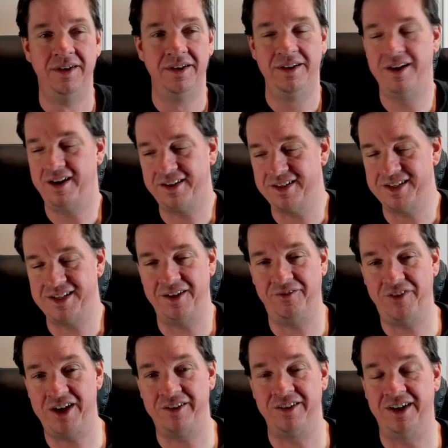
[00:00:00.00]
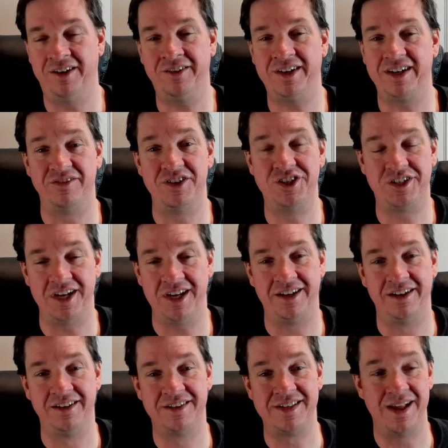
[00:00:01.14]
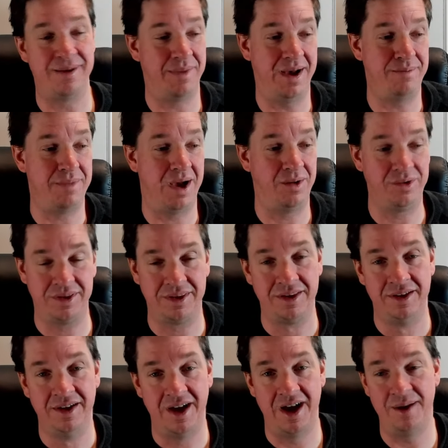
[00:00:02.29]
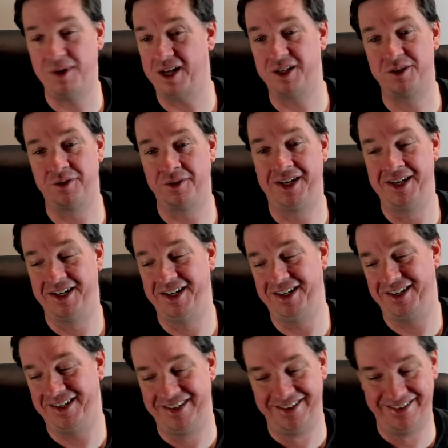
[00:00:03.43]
Knock yourself out. I don't give a shit. It's not my mouth. I'm not drinking it.